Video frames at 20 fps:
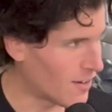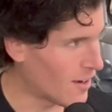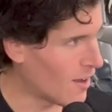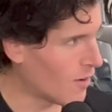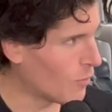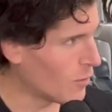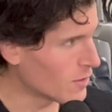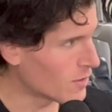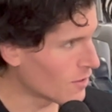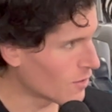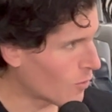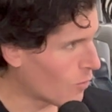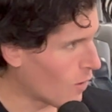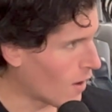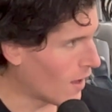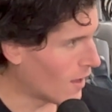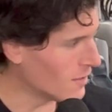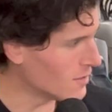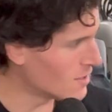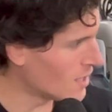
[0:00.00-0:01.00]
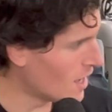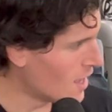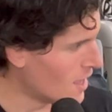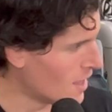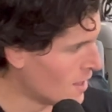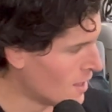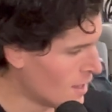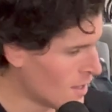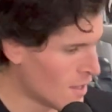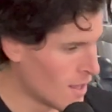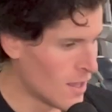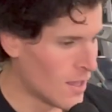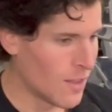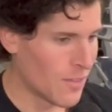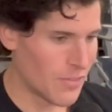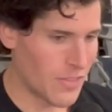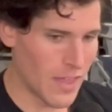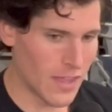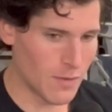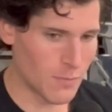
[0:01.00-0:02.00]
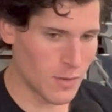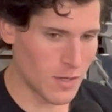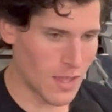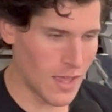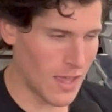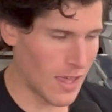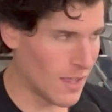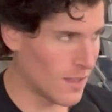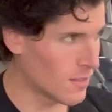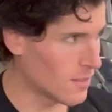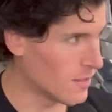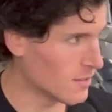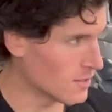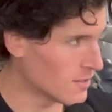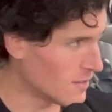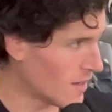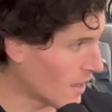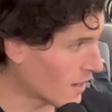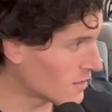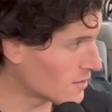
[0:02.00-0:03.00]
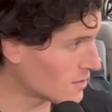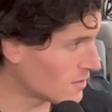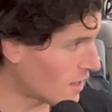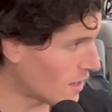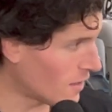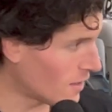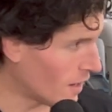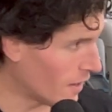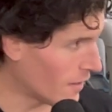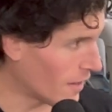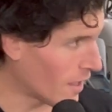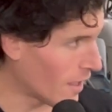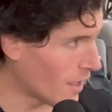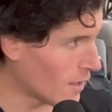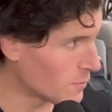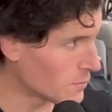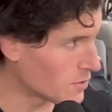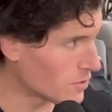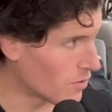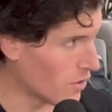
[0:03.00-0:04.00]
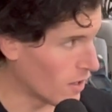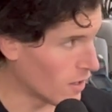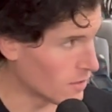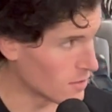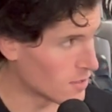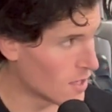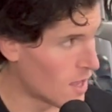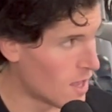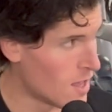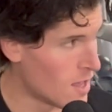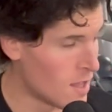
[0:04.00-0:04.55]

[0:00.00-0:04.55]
out with the quads. Then I'm gonna hit this next set on hamstrings.